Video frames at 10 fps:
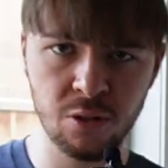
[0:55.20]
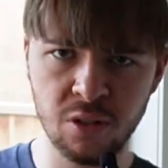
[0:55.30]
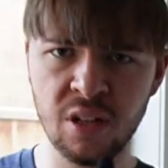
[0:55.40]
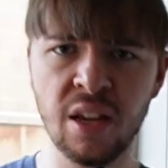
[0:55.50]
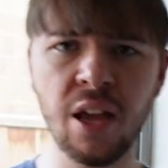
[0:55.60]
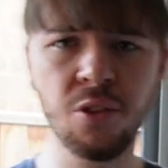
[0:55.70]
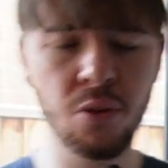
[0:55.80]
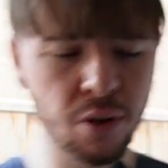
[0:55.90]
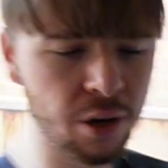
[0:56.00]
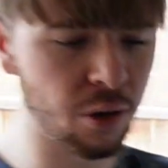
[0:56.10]
today I
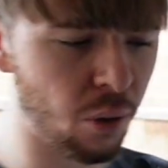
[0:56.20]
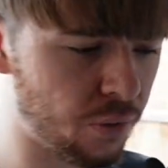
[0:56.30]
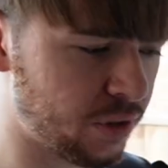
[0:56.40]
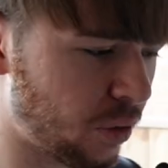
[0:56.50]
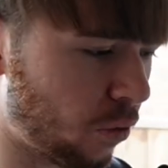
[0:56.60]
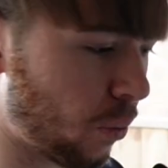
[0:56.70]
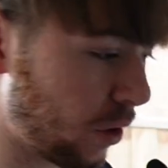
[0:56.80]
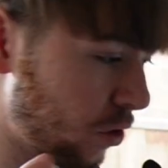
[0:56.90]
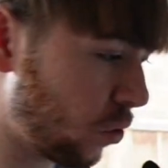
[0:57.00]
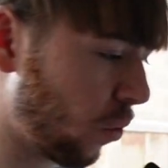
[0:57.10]
thought I'd go over some of my
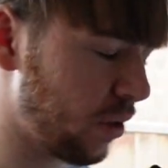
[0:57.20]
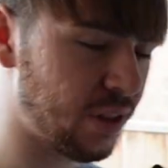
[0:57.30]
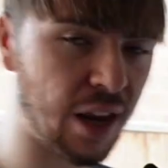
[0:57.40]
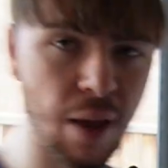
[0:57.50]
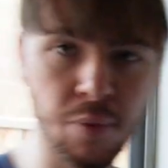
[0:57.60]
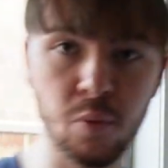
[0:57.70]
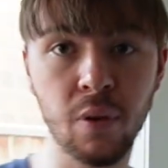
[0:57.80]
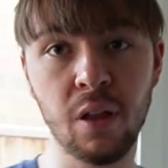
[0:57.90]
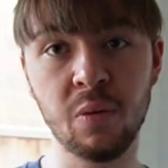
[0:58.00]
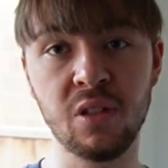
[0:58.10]
stories that happened while
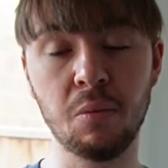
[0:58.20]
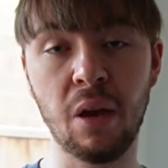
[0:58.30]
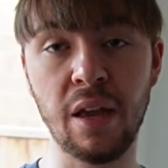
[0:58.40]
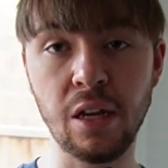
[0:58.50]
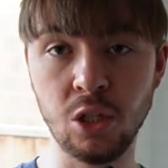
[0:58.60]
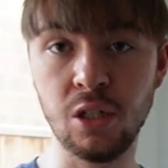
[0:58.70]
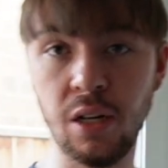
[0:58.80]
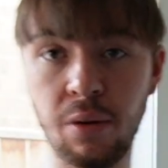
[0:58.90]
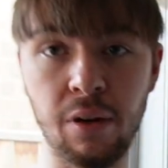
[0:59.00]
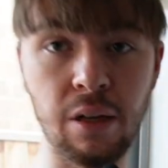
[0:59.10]
I was in my
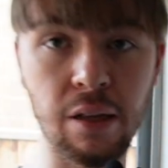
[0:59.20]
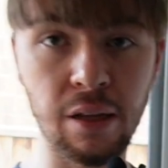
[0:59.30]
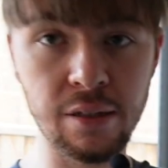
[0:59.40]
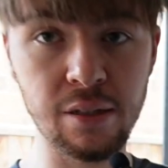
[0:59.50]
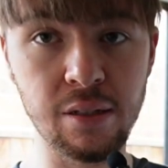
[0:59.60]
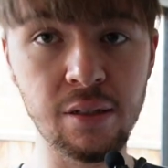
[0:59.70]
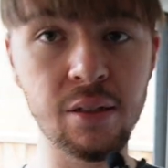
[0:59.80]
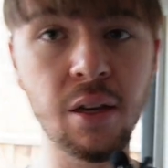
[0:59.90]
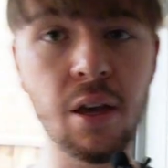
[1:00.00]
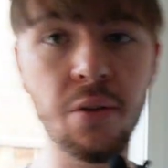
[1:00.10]
engineering classes
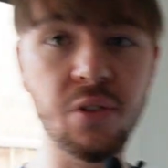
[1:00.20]
for